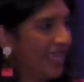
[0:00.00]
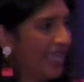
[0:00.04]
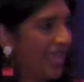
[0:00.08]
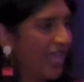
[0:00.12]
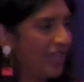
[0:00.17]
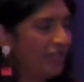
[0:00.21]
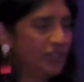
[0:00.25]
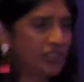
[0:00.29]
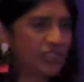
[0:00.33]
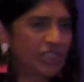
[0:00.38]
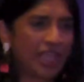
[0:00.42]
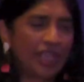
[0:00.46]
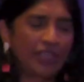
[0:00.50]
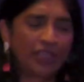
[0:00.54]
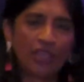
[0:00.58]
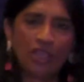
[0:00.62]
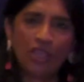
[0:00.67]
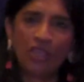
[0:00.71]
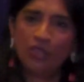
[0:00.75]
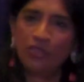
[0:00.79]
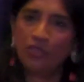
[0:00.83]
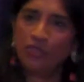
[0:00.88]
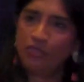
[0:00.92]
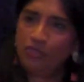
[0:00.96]
And he's like,
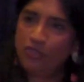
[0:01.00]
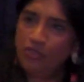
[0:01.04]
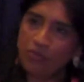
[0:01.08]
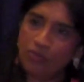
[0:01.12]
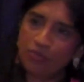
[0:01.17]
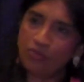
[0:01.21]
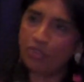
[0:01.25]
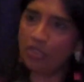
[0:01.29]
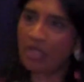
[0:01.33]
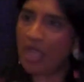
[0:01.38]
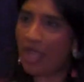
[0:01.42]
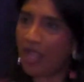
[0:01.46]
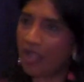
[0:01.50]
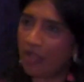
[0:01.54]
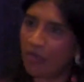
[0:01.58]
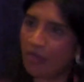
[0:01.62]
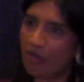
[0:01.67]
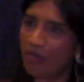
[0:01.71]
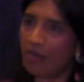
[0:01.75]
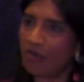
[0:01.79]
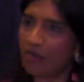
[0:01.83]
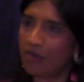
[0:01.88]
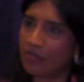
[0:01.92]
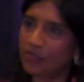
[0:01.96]
"You tell
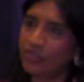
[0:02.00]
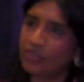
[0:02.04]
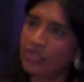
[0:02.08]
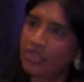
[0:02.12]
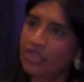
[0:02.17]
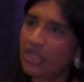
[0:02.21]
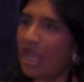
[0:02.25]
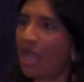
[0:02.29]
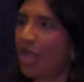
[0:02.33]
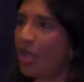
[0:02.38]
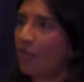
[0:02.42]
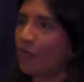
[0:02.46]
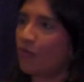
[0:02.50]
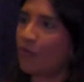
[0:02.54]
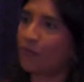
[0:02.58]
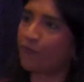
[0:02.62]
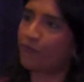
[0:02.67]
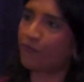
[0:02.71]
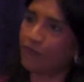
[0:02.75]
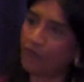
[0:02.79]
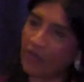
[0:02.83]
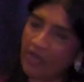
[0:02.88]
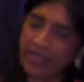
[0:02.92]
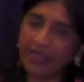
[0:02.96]
her to get her
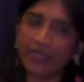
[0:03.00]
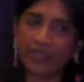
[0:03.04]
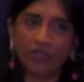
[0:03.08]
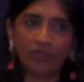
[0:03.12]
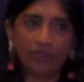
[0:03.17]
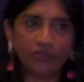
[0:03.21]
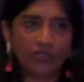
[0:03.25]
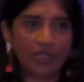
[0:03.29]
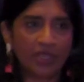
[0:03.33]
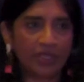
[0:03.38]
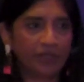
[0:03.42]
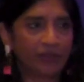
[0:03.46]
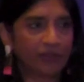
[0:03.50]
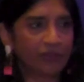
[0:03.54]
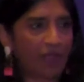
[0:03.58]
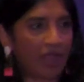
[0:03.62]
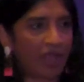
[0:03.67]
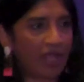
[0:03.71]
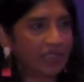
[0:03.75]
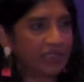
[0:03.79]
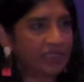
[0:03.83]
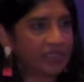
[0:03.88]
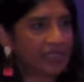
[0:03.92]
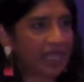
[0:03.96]
freaking
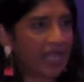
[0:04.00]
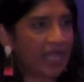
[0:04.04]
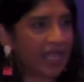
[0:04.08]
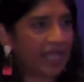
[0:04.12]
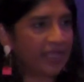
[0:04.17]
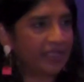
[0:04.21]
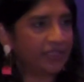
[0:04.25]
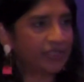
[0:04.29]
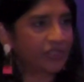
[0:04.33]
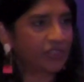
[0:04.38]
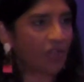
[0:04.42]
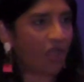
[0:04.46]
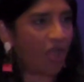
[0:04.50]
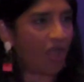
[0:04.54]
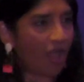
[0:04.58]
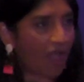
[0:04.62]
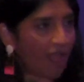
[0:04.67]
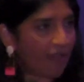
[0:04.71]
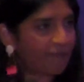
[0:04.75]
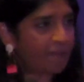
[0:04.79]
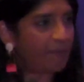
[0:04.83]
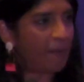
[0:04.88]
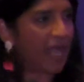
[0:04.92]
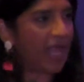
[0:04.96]
lawn signs
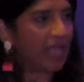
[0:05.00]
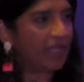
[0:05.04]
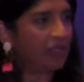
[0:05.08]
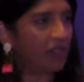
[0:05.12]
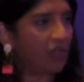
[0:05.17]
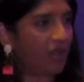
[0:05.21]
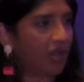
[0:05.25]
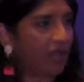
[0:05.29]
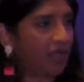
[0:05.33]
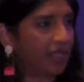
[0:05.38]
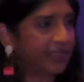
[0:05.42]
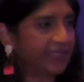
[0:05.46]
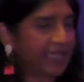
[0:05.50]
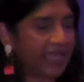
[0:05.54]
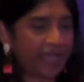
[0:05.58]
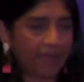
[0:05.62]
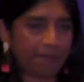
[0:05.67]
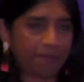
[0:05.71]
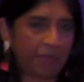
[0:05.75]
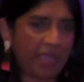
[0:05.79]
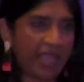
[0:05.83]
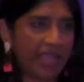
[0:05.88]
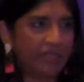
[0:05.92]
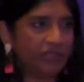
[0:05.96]
off my lawn,
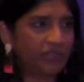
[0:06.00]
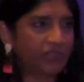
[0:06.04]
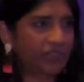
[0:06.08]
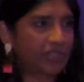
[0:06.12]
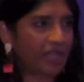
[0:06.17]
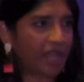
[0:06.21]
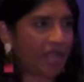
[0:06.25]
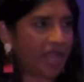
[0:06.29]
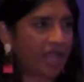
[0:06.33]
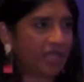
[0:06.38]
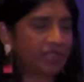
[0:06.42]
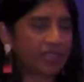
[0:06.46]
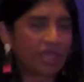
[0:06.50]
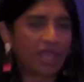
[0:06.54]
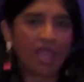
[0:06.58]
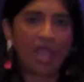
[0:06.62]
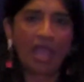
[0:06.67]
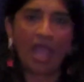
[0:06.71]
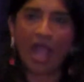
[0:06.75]
campaign signs.